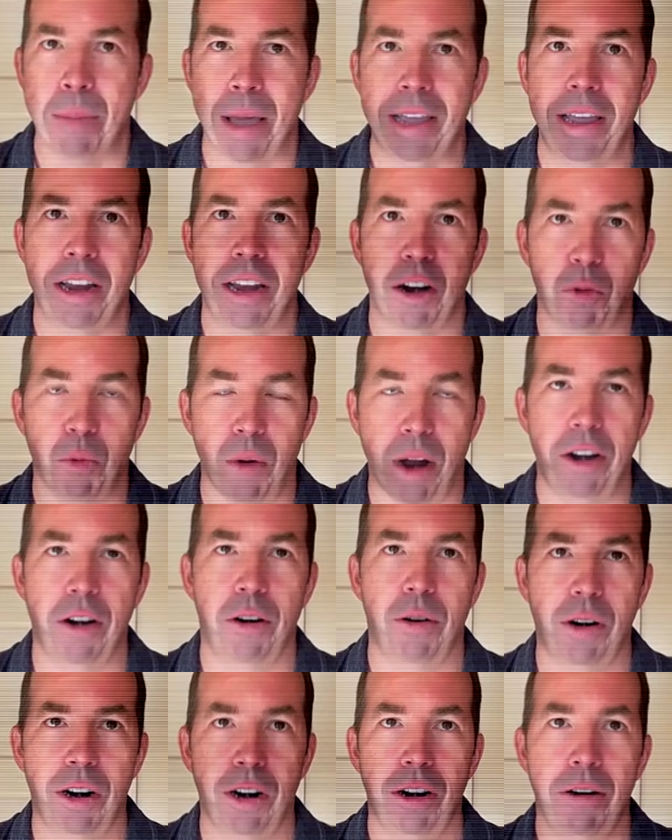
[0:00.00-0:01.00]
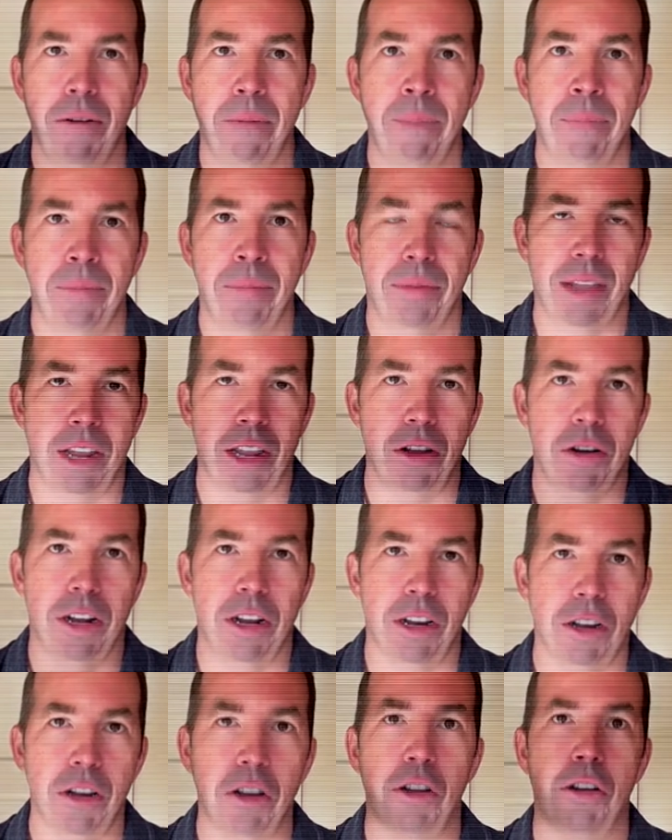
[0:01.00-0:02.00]
Making a renderer that you
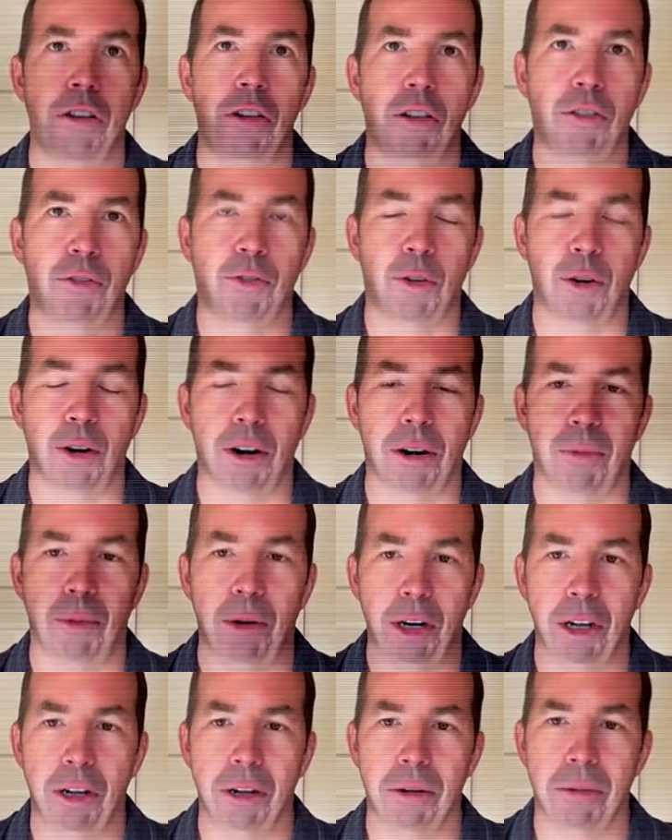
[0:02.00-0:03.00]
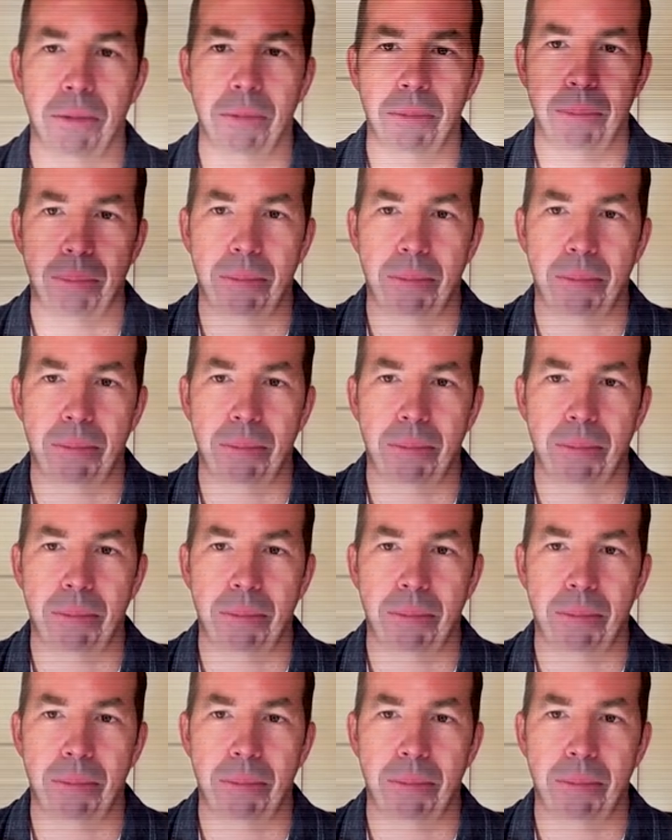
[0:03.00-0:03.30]
can use for real